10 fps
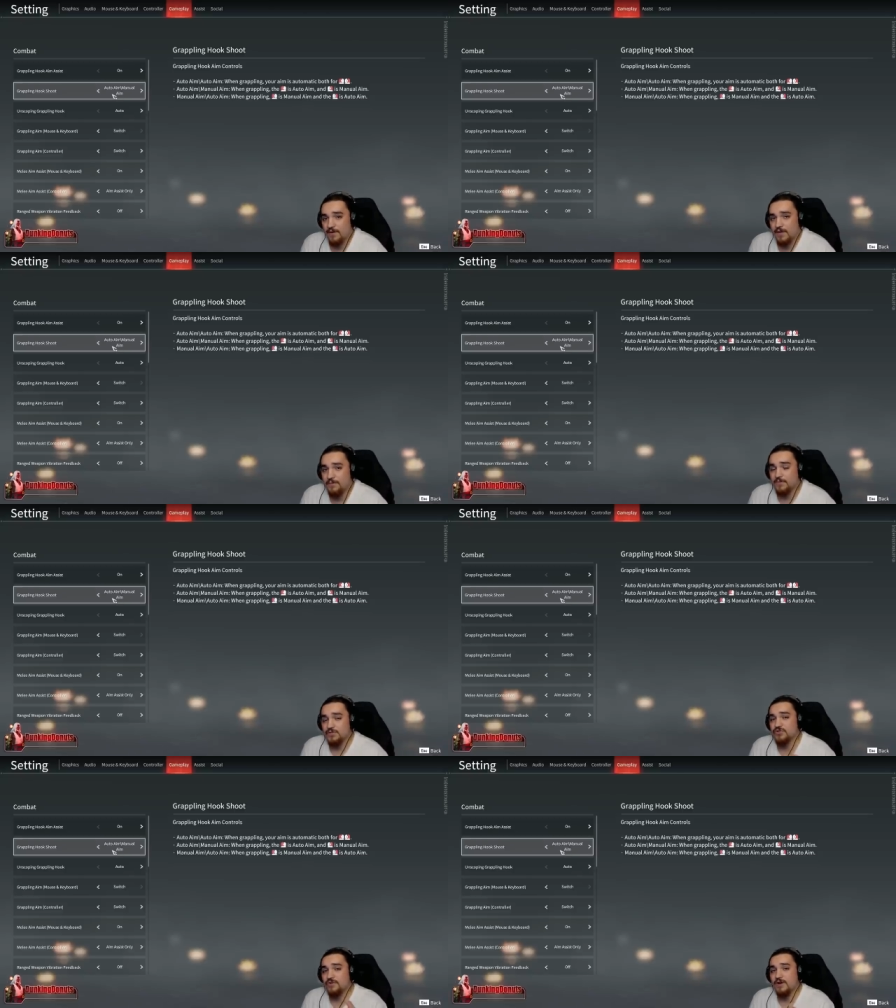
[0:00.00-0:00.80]
it will
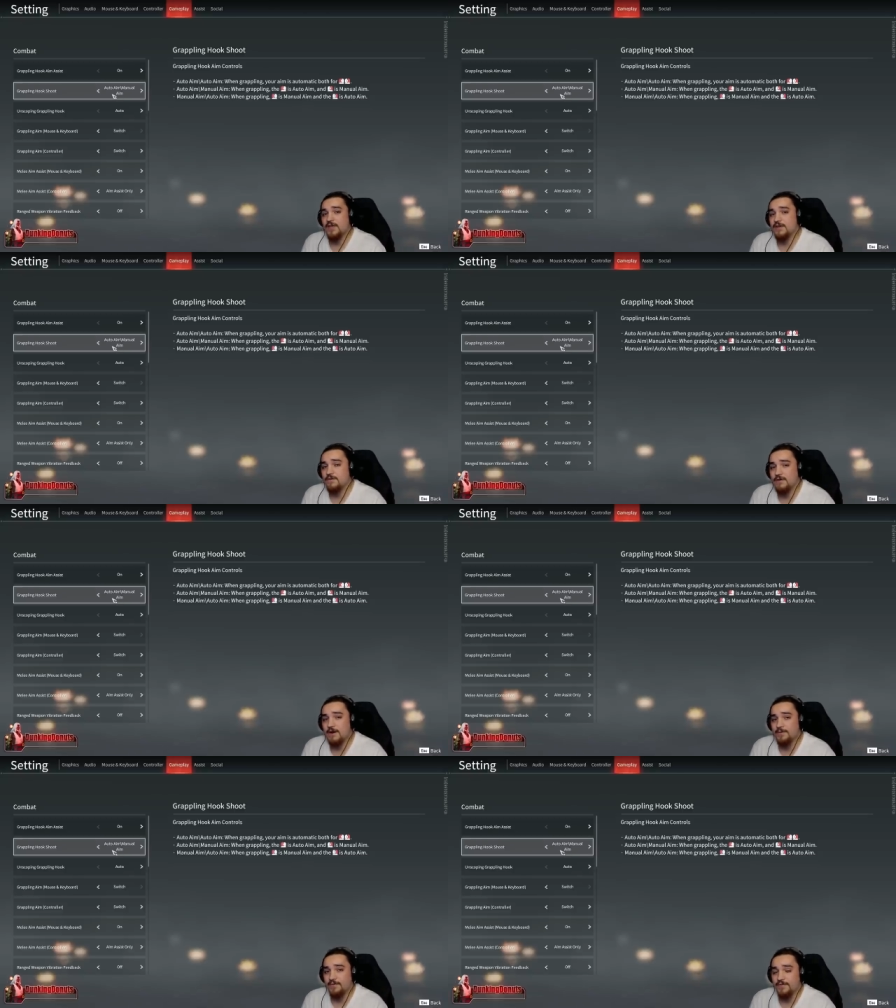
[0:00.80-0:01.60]
try and
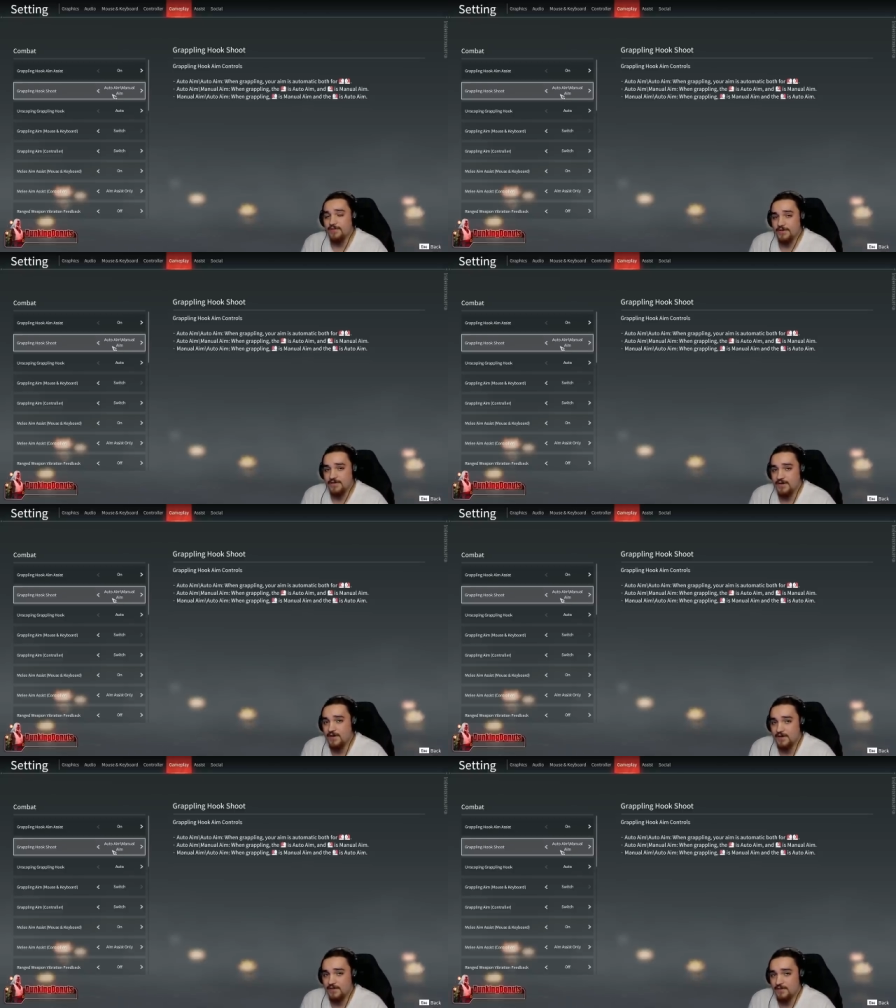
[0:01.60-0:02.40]
grapple the
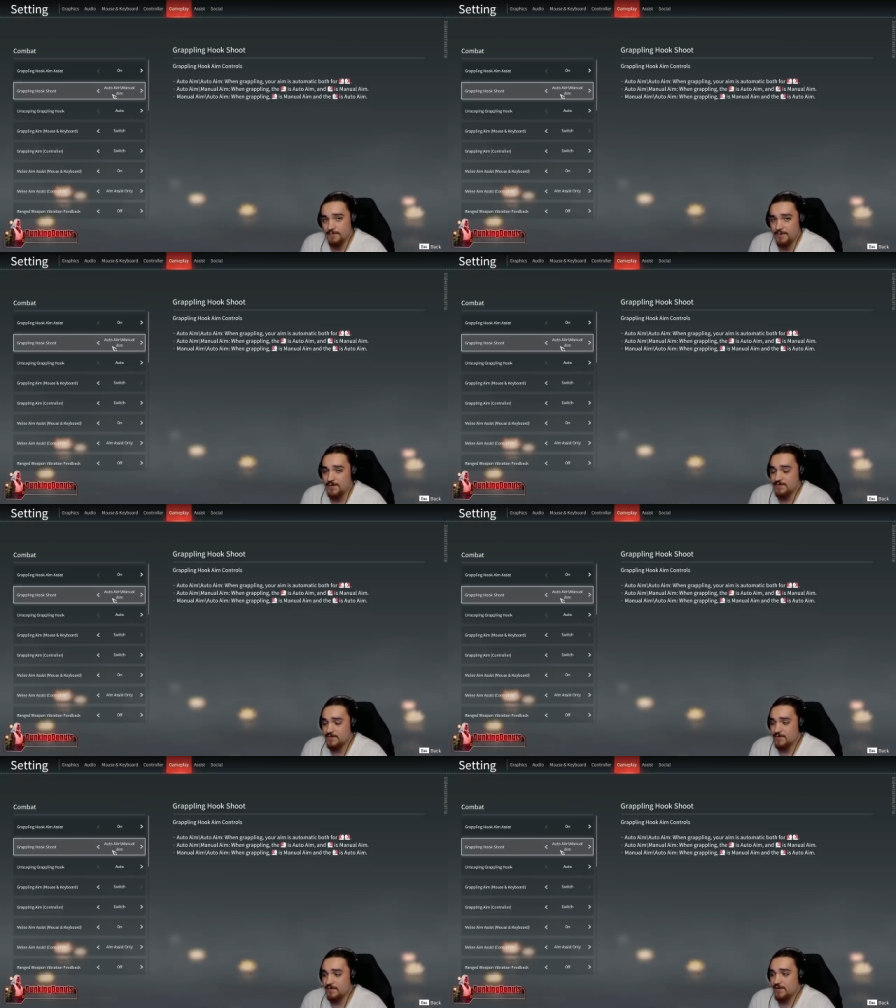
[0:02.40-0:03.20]
target, the
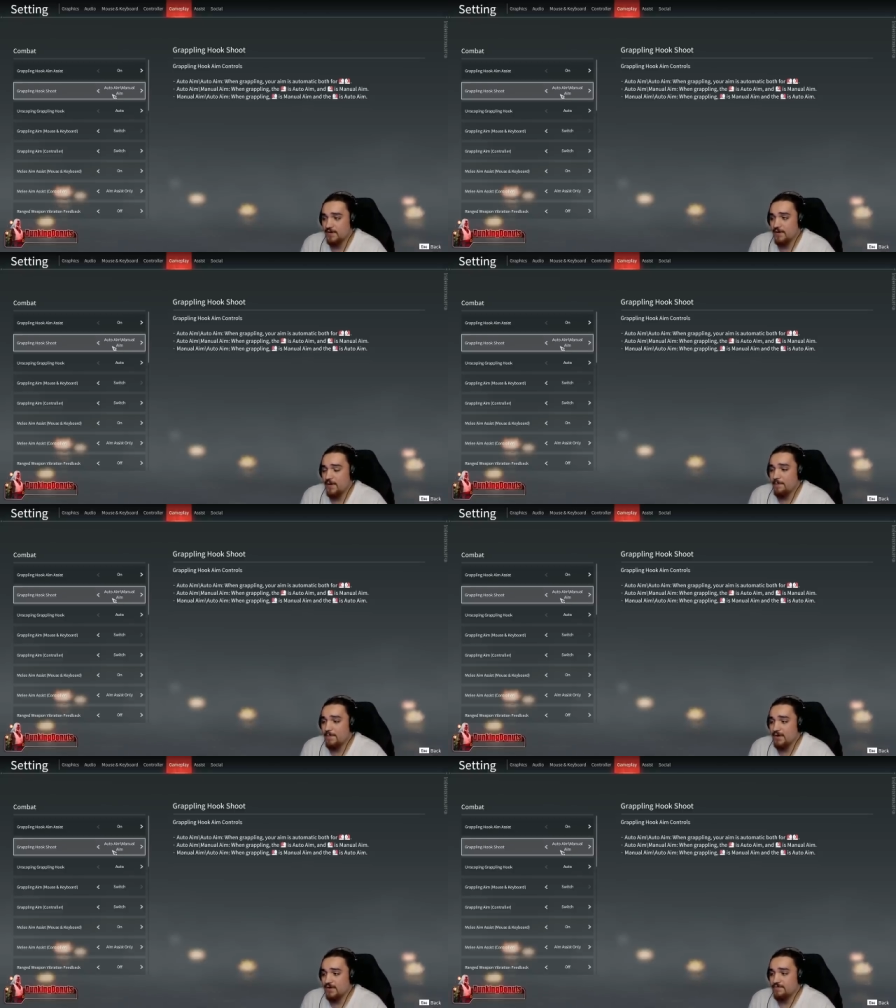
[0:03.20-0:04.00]
person.
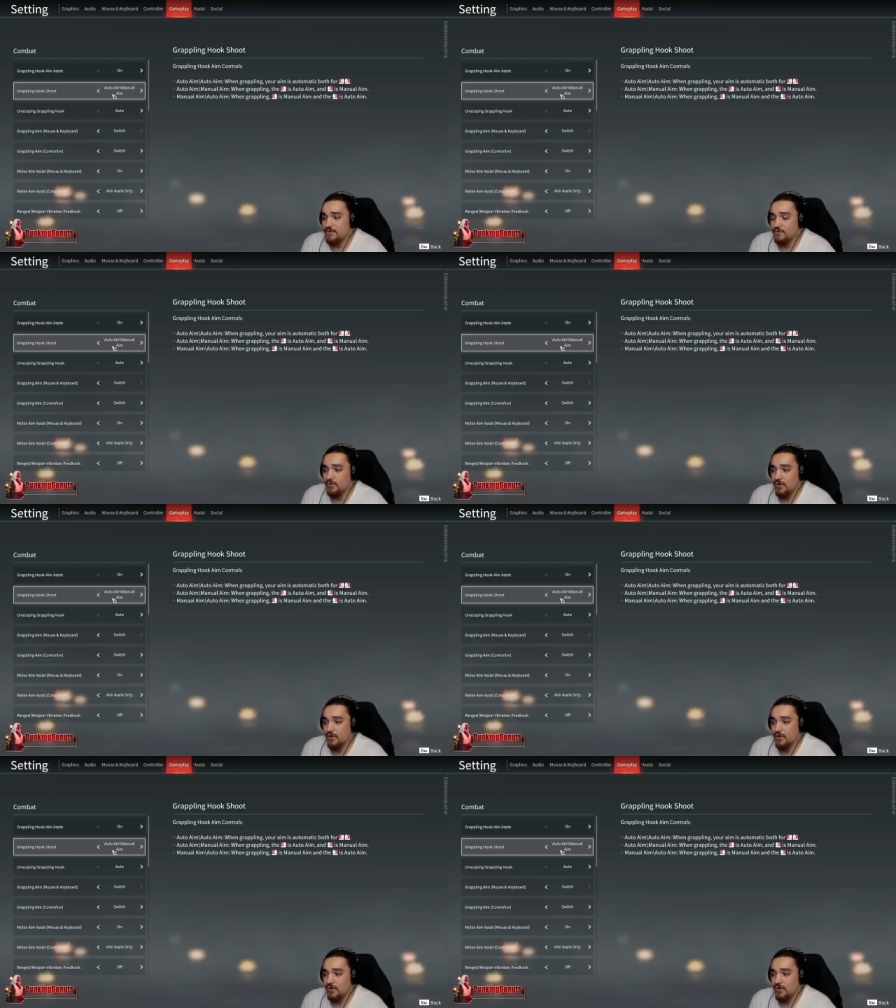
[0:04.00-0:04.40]
But if you